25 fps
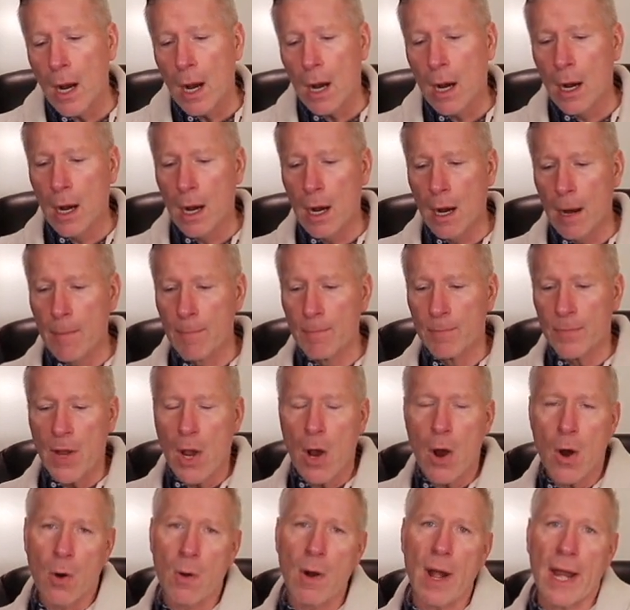Um,
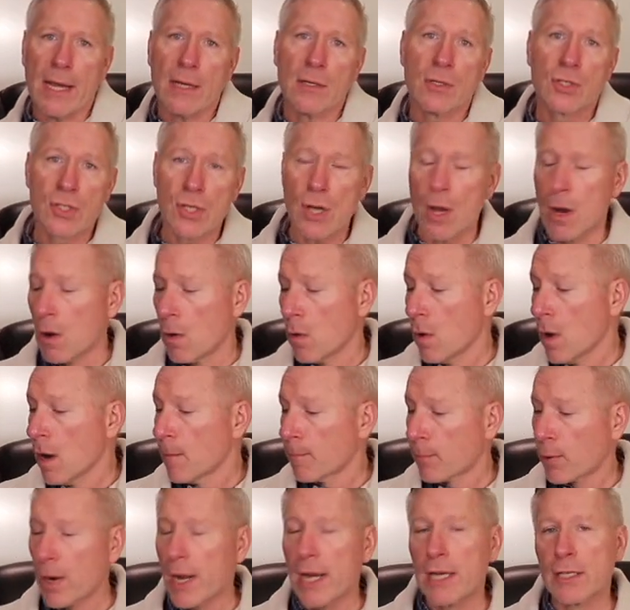all right, so
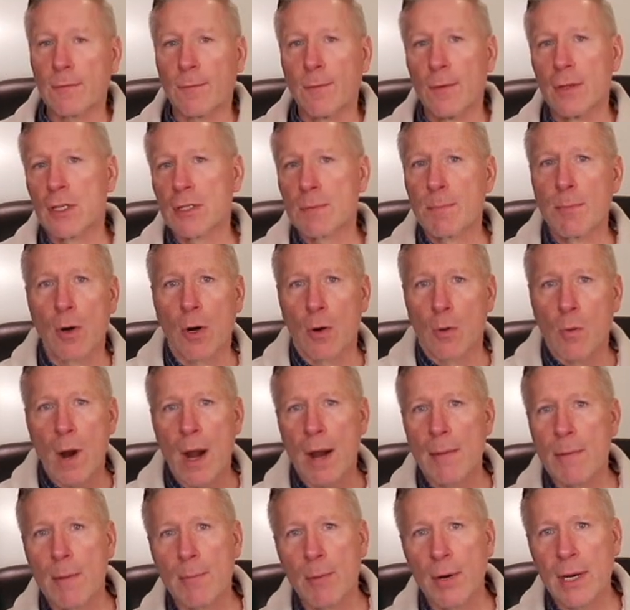praise for this book.
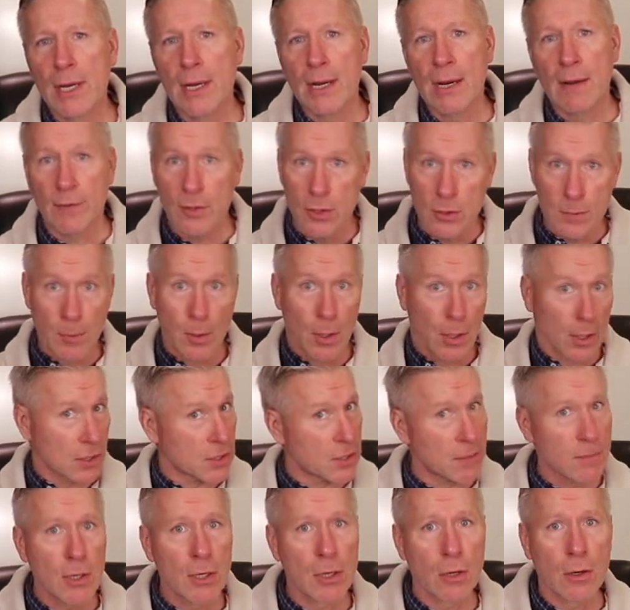Why am I bringing out this book? Because
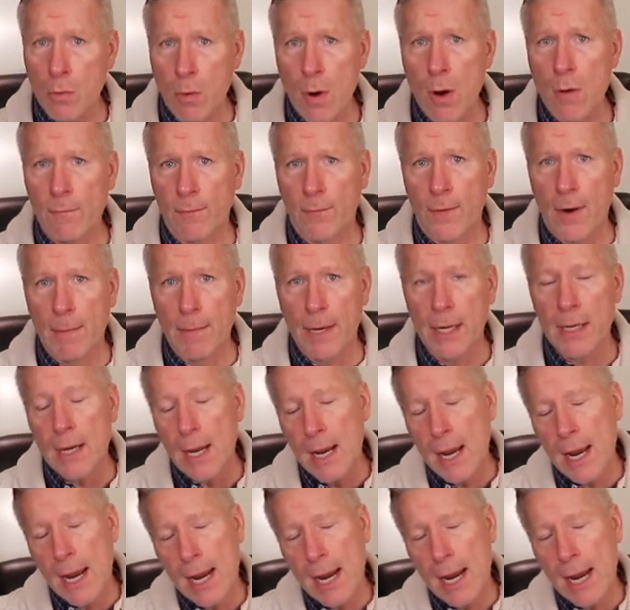I'm going to quote from it.